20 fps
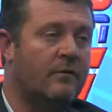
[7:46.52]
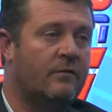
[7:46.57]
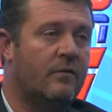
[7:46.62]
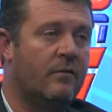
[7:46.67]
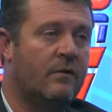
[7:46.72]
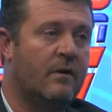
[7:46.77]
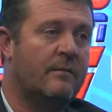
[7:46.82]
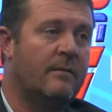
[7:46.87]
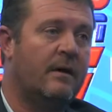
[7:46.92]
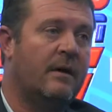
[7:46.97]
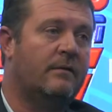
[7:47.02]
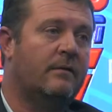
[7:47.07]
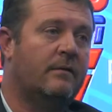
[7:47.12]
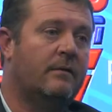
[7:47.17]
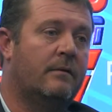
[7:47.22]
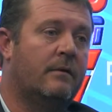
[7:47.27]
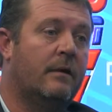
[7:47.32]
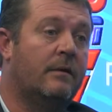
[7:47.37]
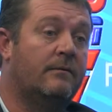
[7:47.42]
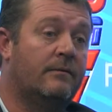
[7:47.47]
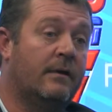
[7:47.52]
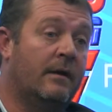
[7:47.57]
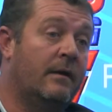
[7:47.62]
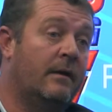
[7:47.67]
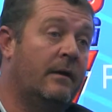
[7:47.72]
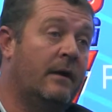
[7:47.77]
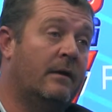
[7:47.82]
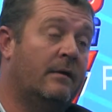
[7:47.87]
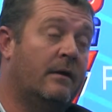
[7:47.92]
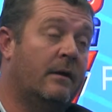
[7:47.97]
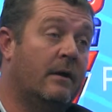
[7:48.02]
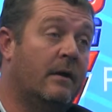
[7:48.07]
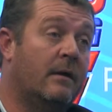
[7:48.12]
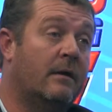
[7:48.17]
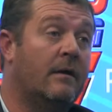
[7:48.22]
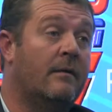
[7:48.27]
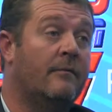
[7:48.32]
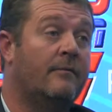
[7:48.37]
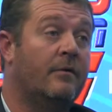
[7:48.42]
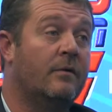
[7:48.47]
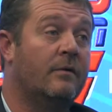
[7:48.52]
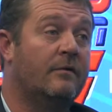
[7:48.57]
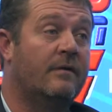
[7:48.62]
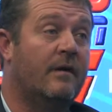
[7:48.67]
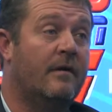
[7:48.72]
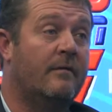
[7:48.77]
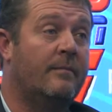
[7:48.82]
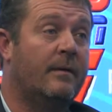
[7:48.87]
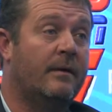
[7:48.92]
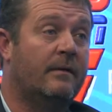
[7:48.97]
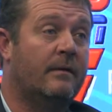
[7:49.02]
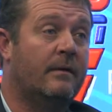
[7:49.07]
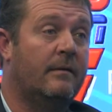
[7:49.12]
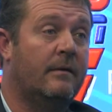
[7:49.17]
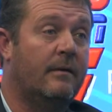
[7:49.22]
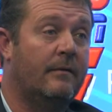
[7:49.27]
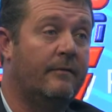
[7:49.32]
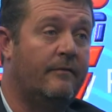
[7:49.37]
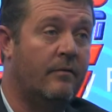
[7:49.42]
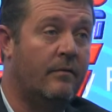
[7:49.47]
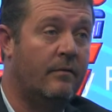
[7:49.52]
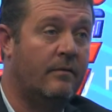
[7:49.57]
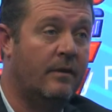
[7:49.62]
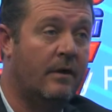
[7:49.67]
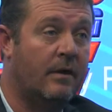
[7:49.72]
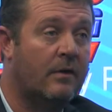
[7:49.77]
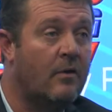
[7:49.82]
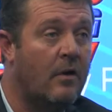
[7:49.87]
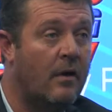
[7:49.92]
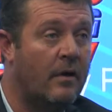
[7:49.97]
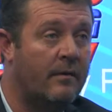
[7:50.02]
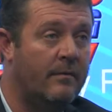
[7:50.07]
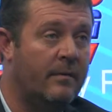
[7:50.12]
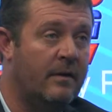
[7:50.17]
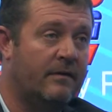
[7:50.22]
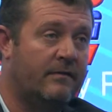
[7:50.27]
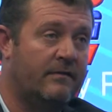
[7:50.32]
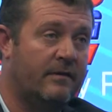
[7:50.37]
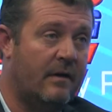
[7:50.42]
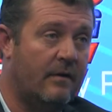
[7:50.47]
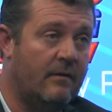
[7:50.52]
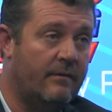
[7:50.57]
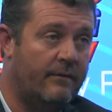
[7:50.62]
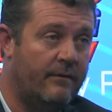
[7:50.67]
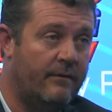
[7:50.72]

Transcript: not talking about generating income for yourself, but for the economy itself.